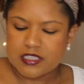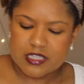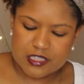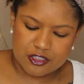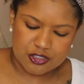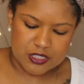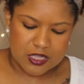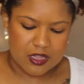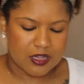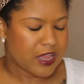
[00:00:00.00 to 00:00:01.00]
This is
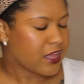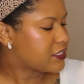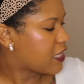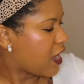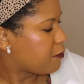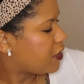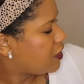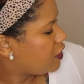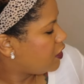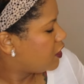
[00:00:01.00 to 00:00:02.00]
interesting. Like I said, I'm gonna
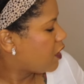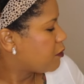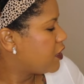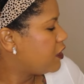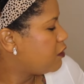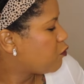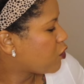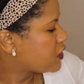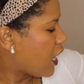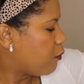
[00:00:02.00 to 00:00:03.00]
need I'm gonna need
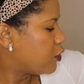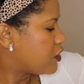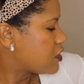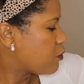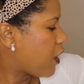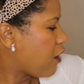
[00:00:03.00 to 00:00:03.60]
more time with this one.